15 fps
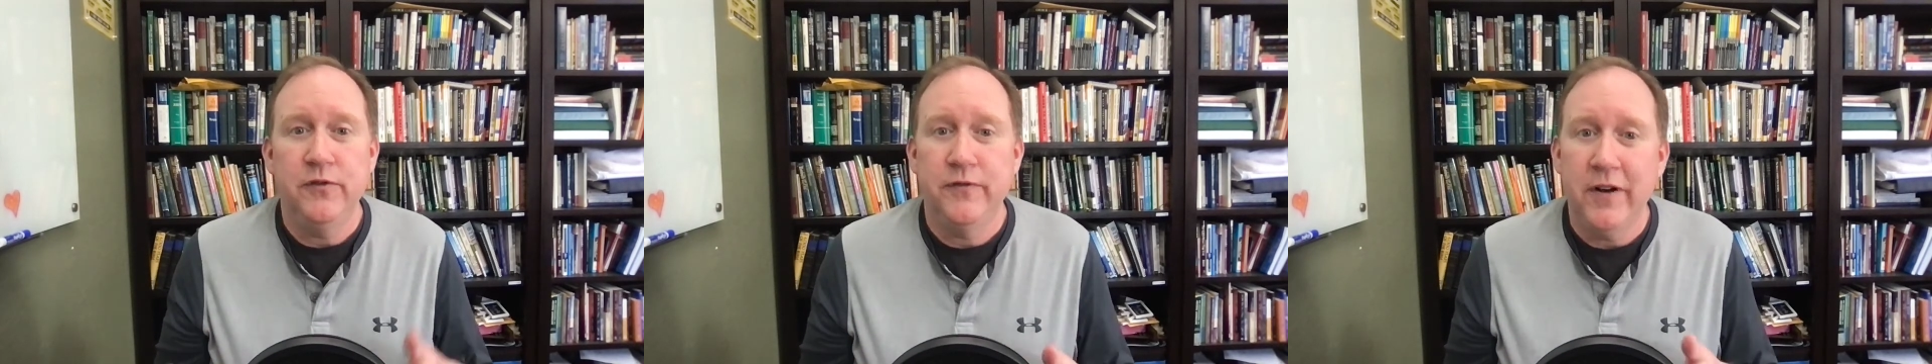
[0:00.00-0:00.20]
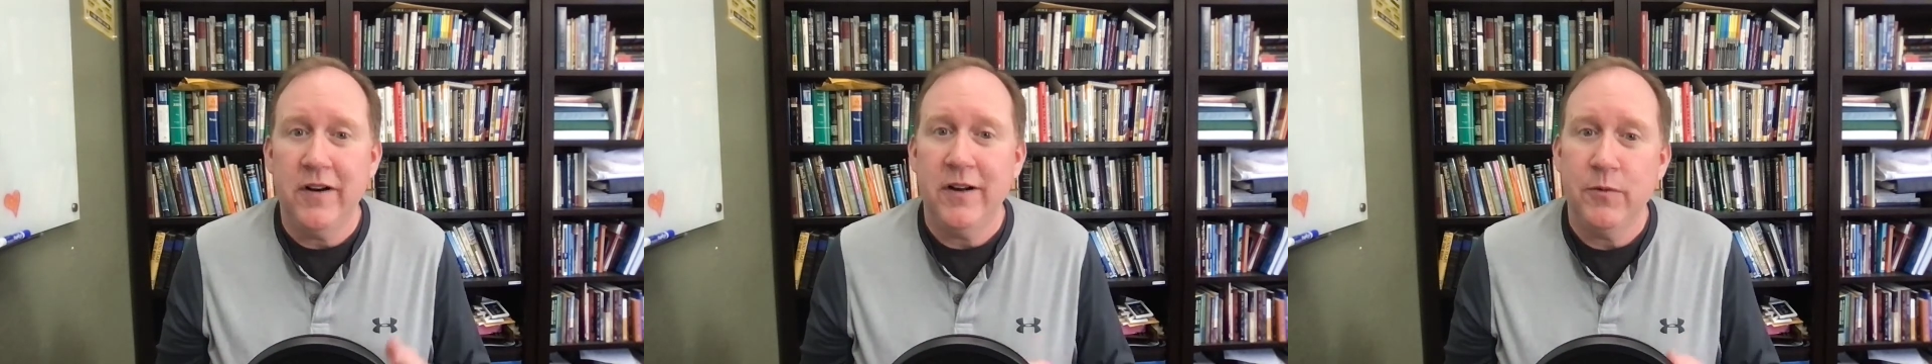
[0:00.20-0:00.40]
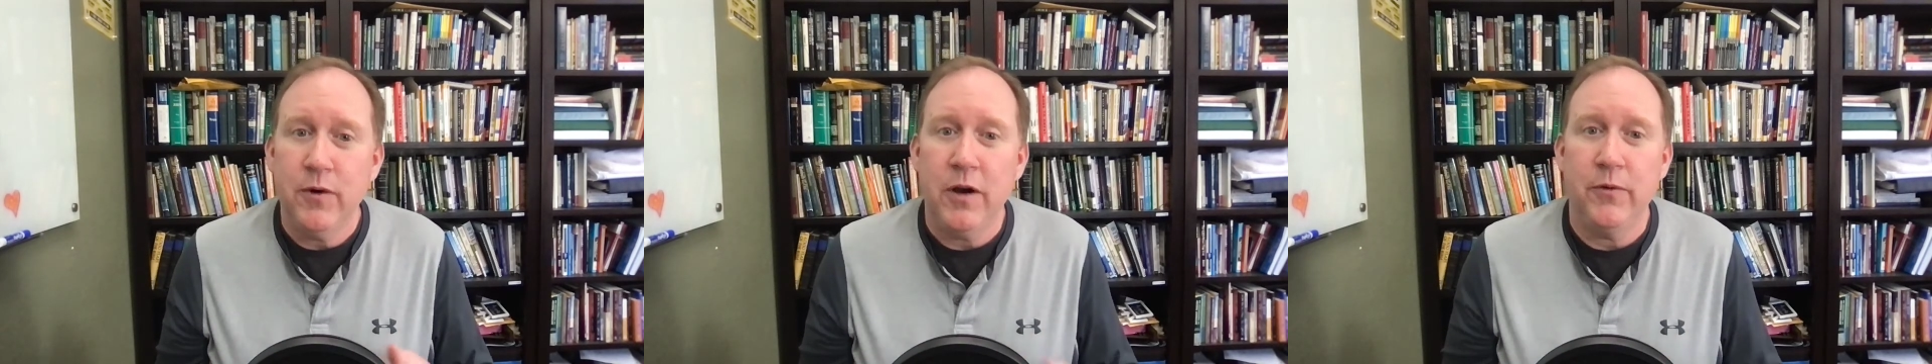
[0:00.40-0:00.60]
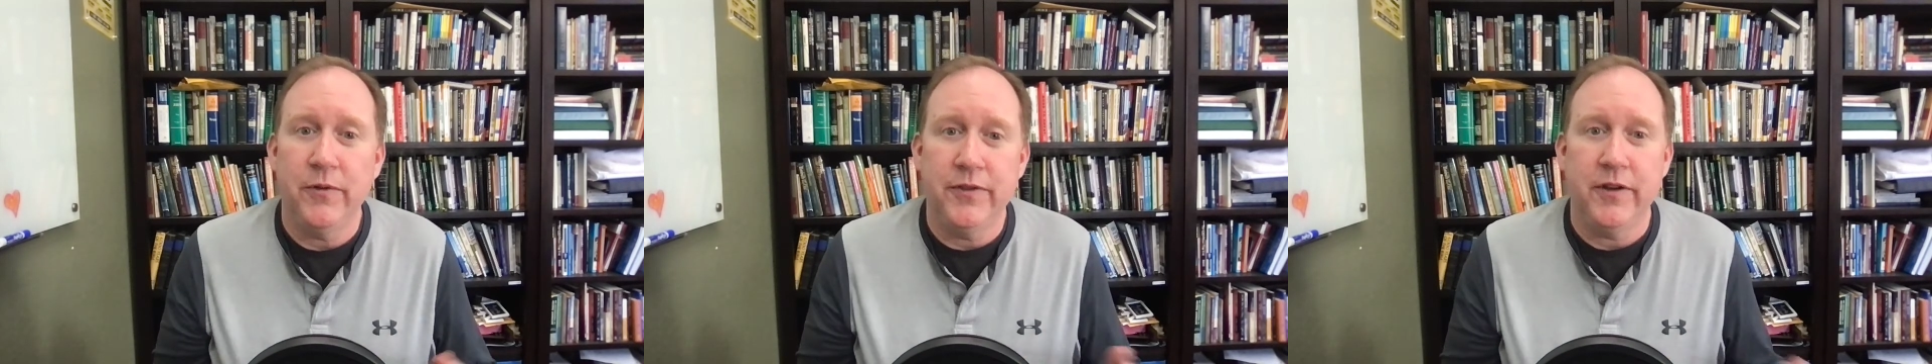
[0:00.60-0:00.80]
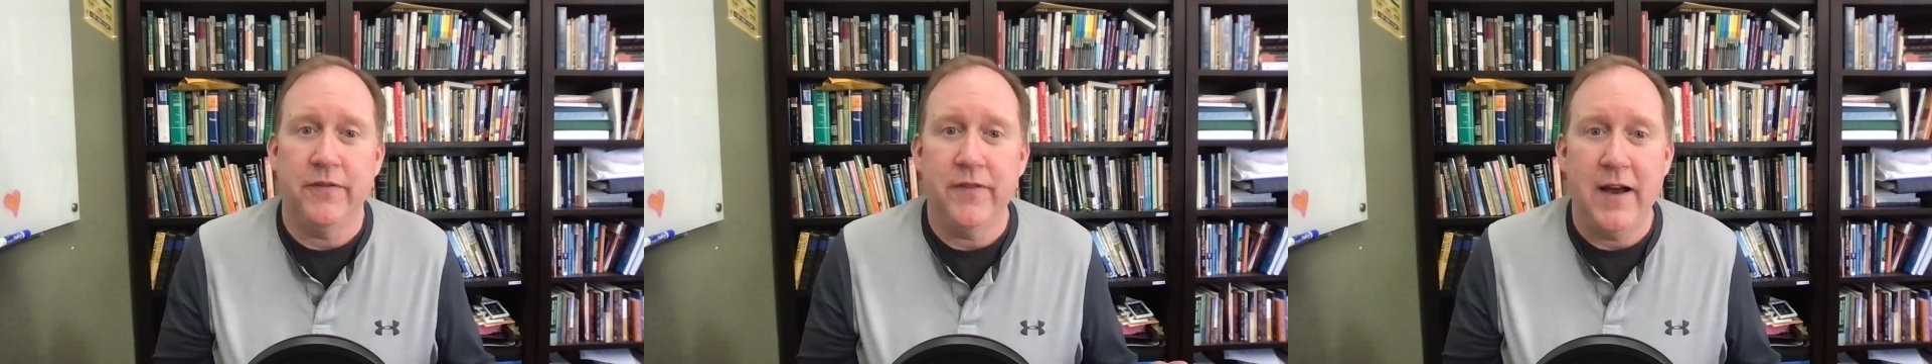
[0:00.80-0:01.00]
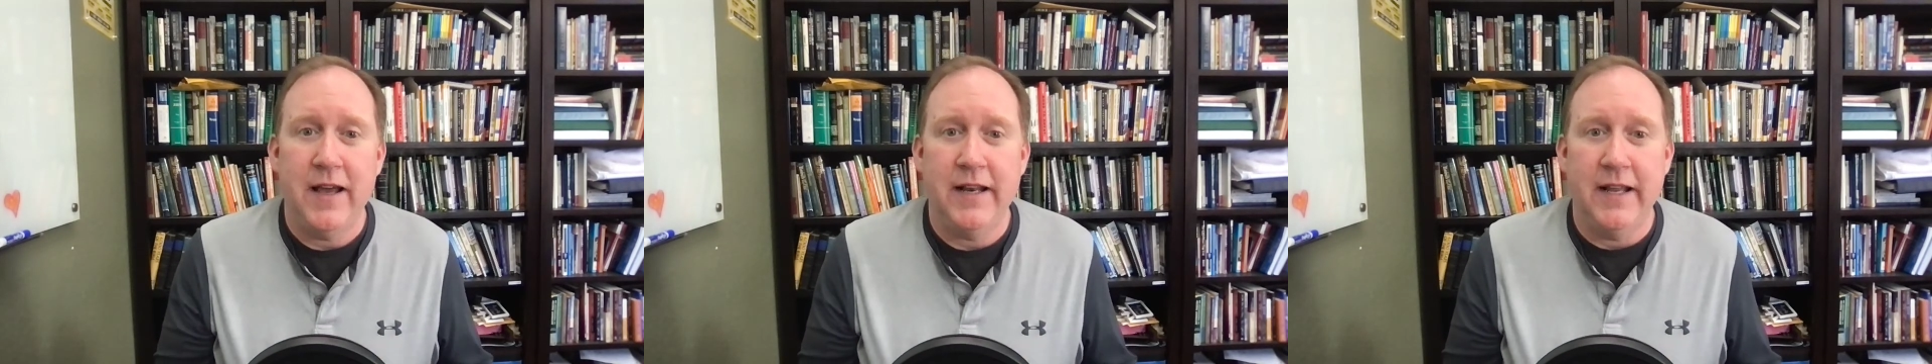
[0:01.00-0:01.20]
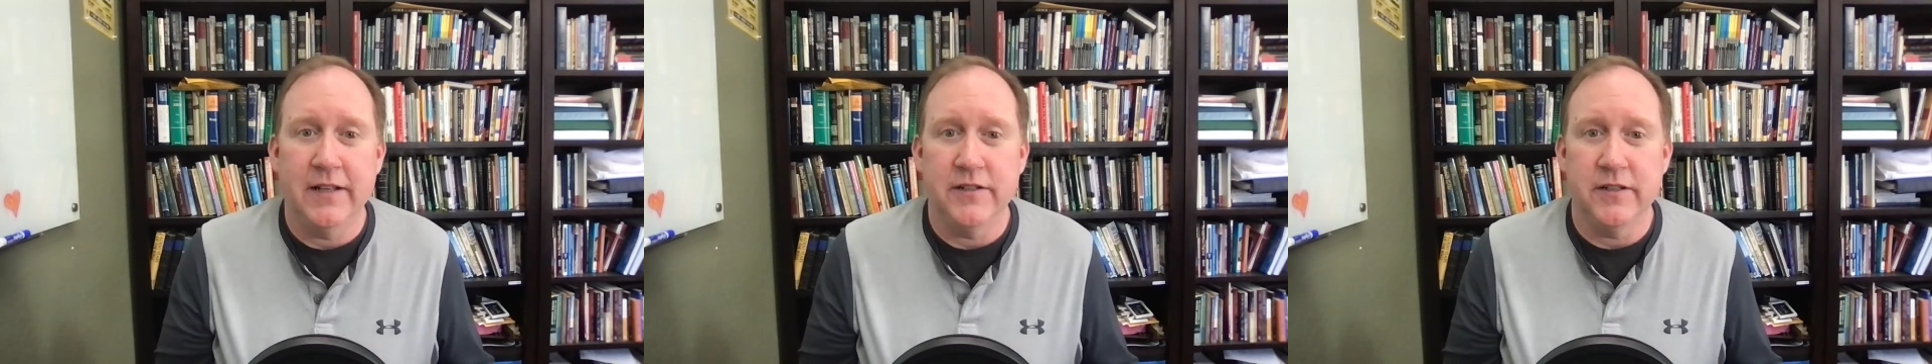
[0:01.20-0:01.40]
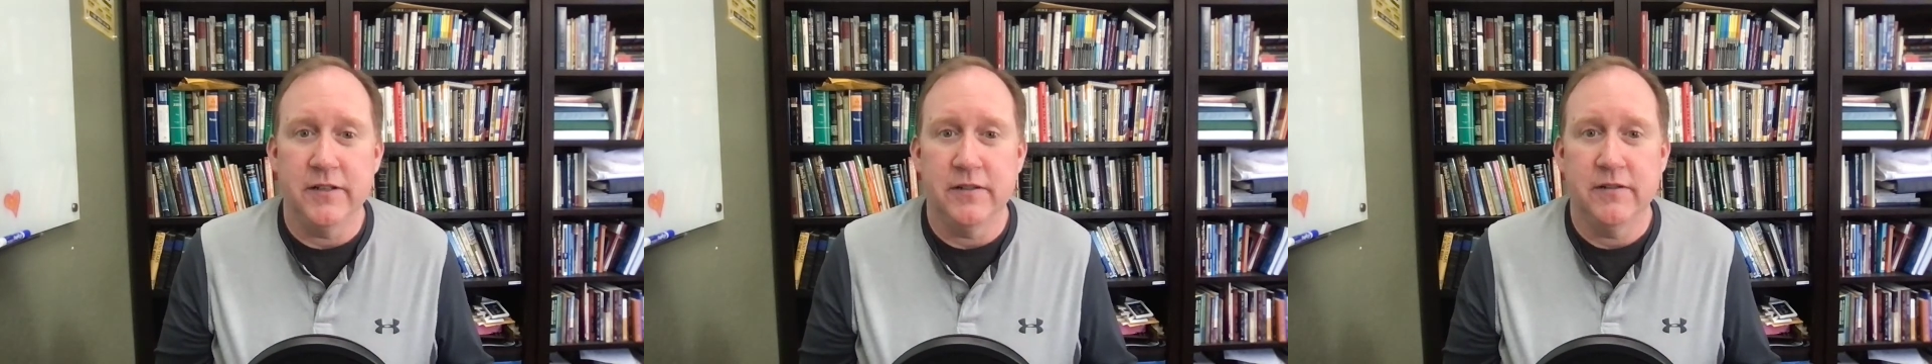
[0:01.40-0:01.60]
very well with their
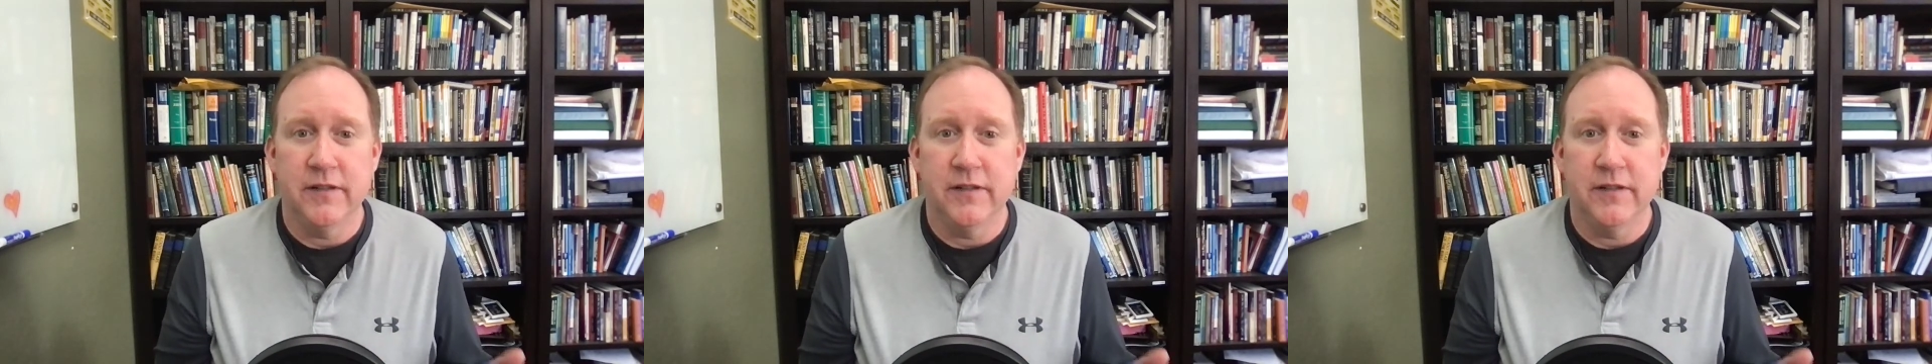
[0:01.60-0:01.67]
finances.